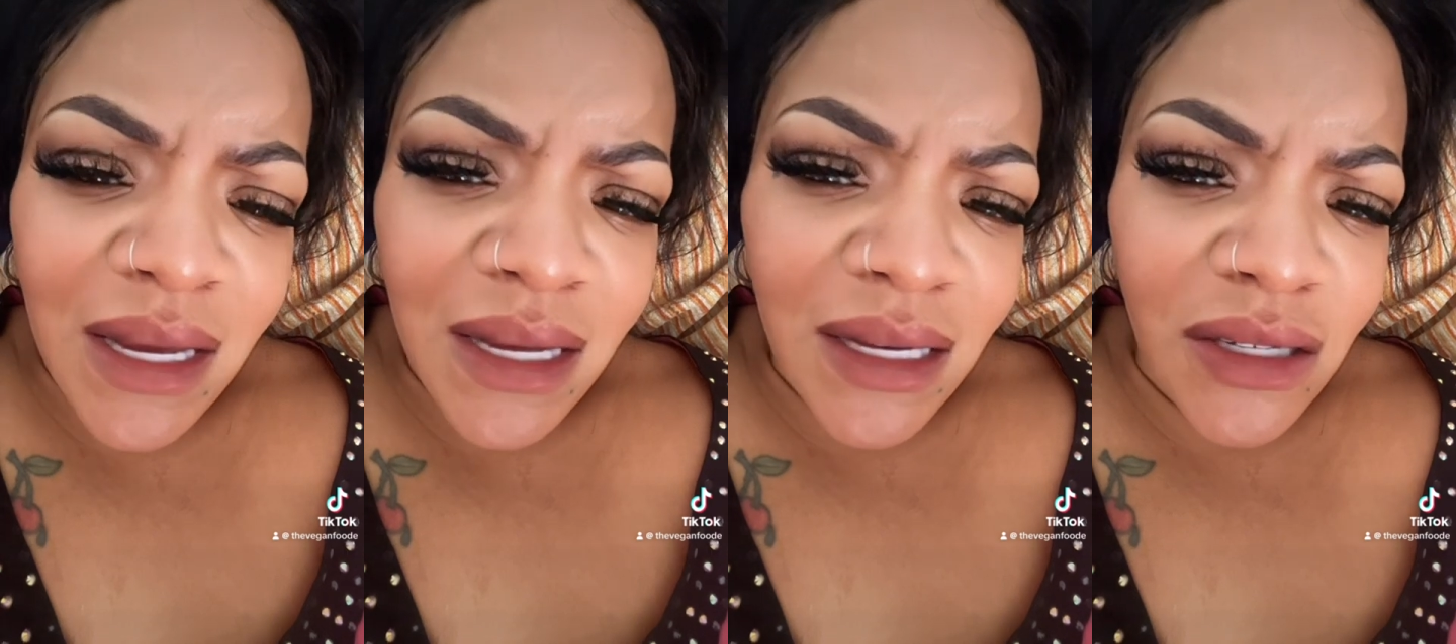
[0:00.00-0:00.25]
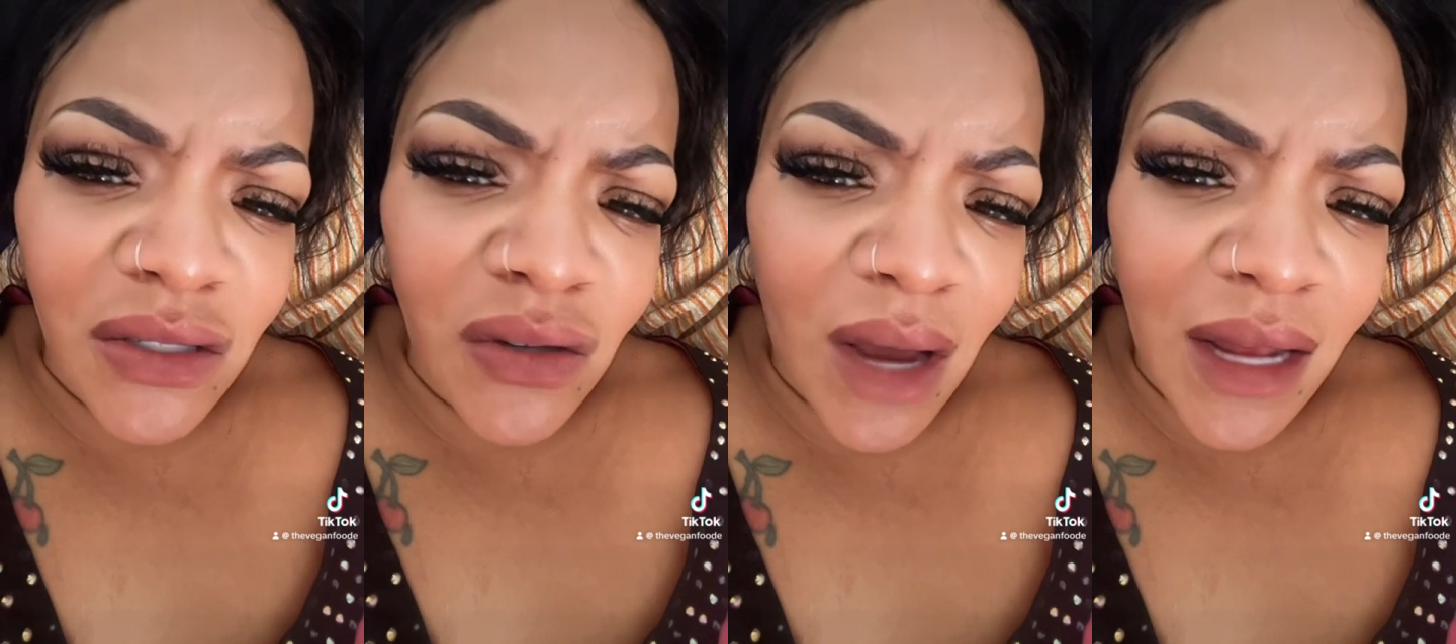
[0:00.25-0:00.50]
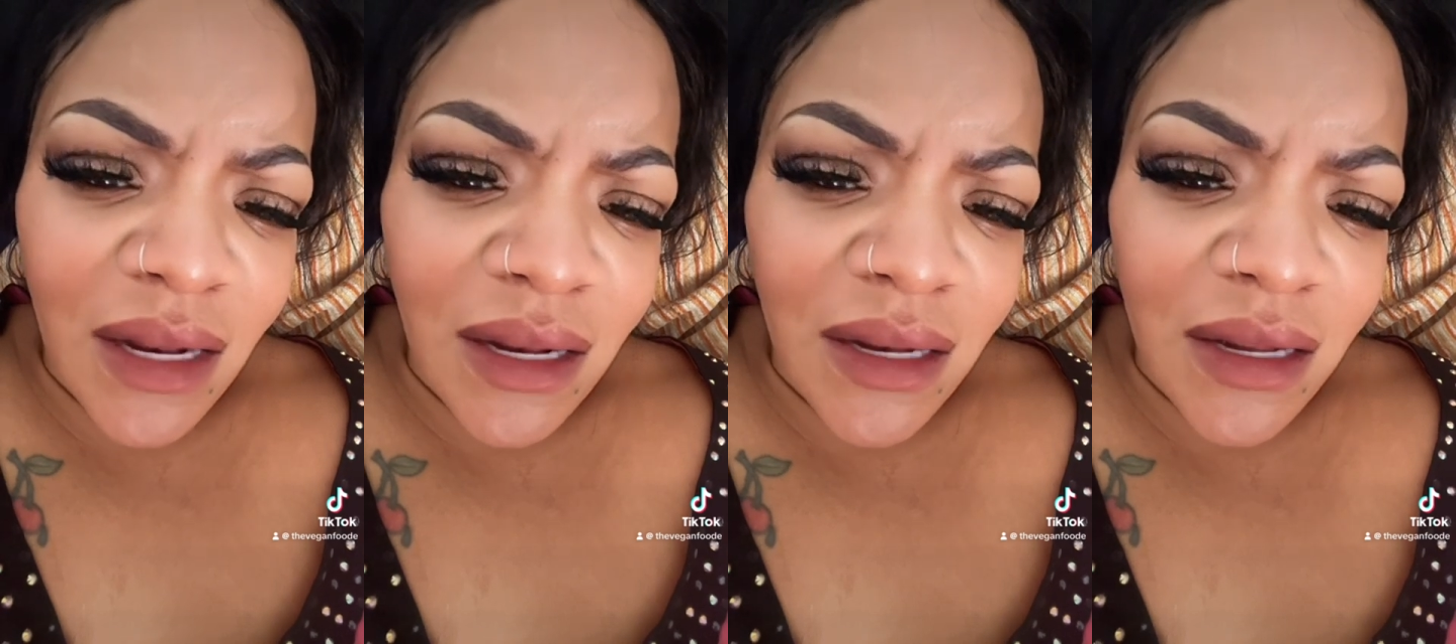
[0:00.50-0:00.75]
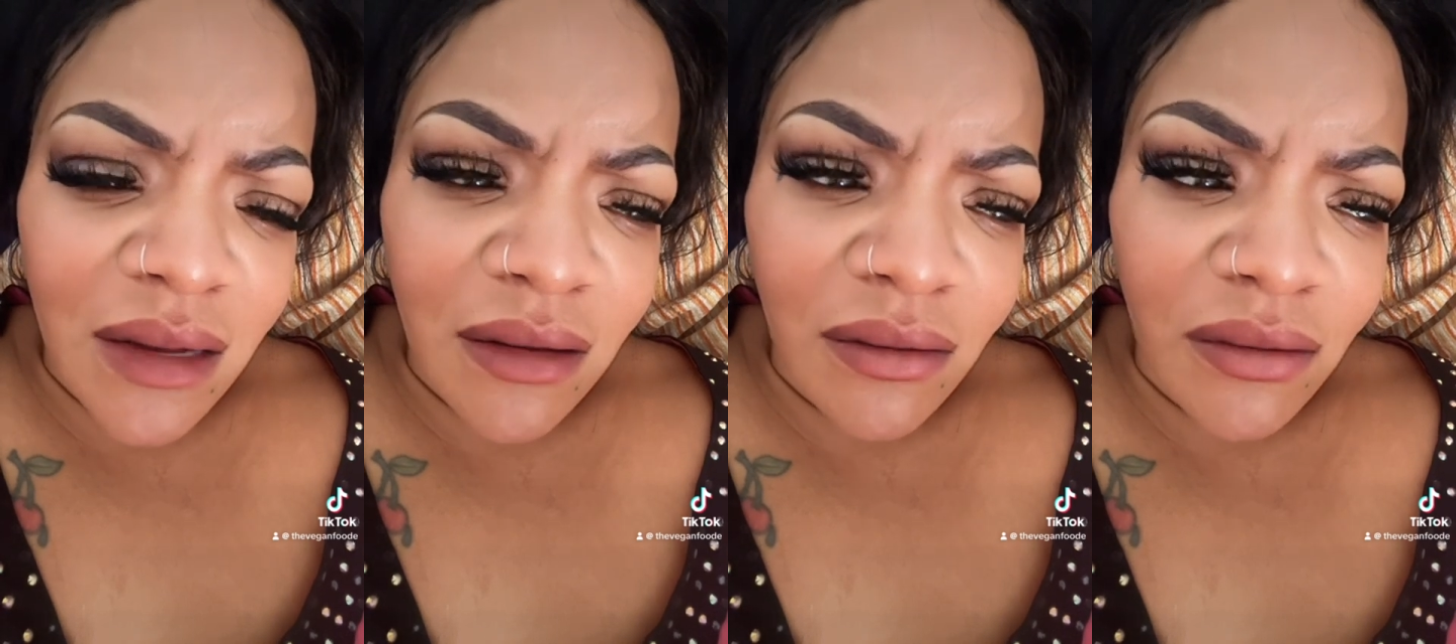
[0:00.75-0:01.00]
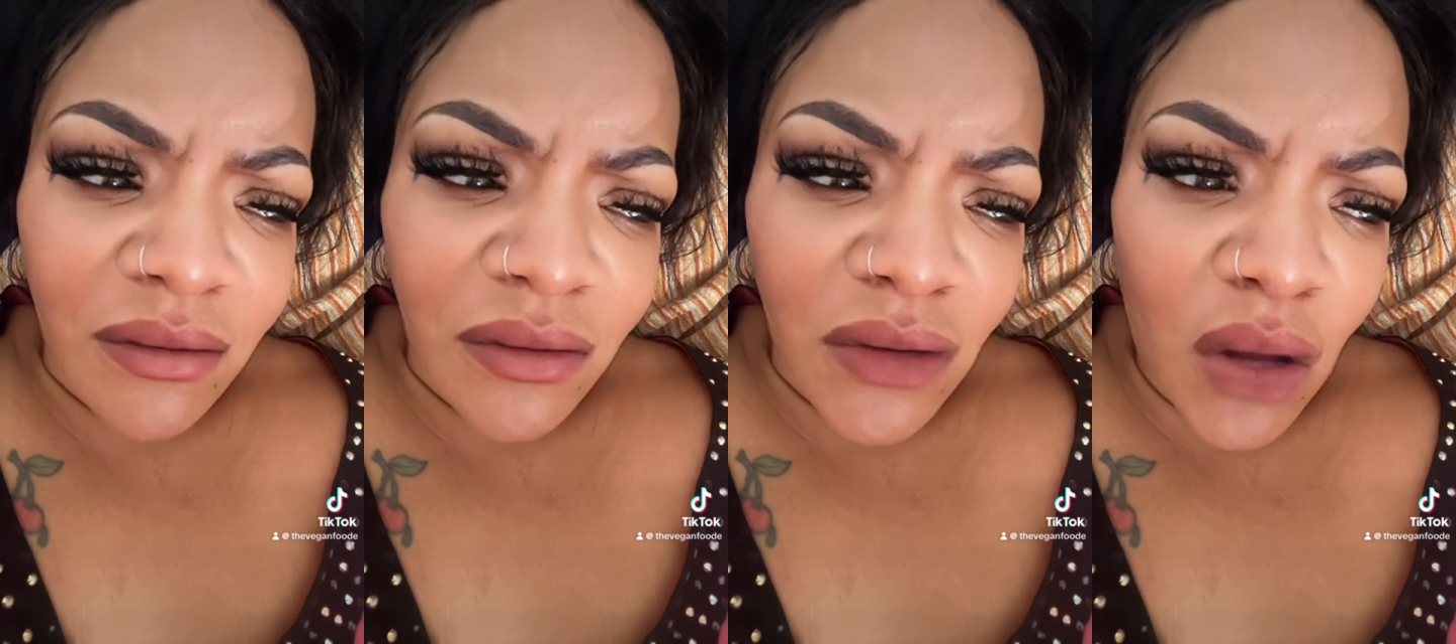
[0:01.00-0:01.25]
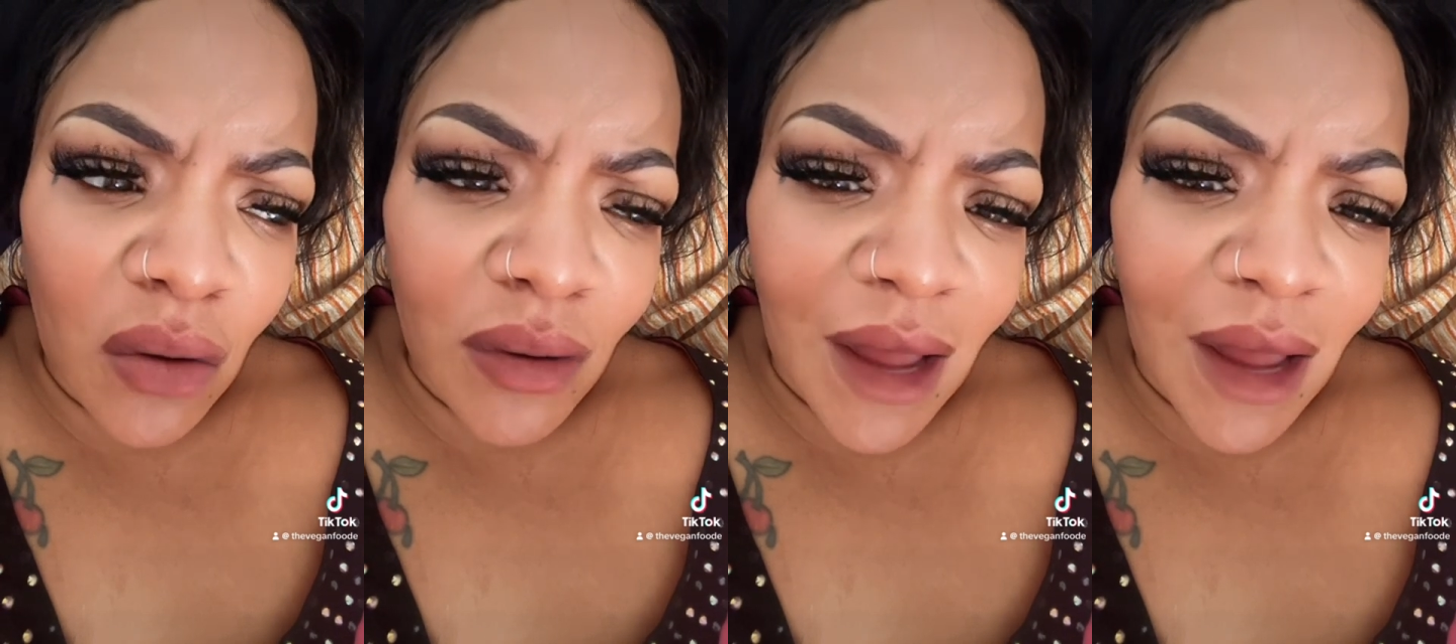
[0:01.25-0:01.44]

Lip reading: and trying to live your